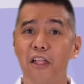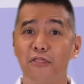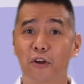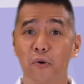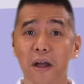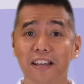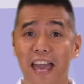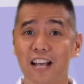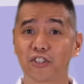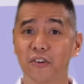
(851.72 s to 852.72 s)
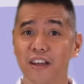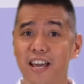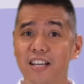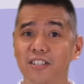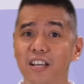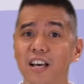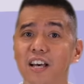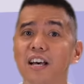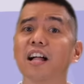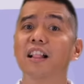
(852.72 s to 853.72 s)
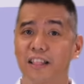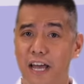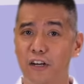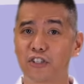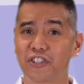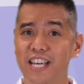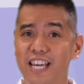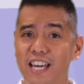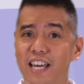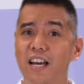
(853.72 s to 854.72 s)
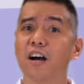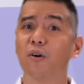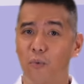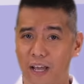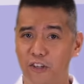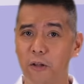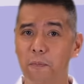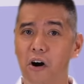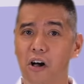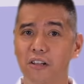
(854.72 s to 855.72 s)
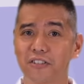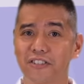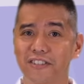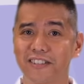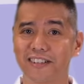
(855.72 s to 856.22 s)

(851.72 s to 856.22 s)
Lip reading: The correct answer is letter C, radial pulse.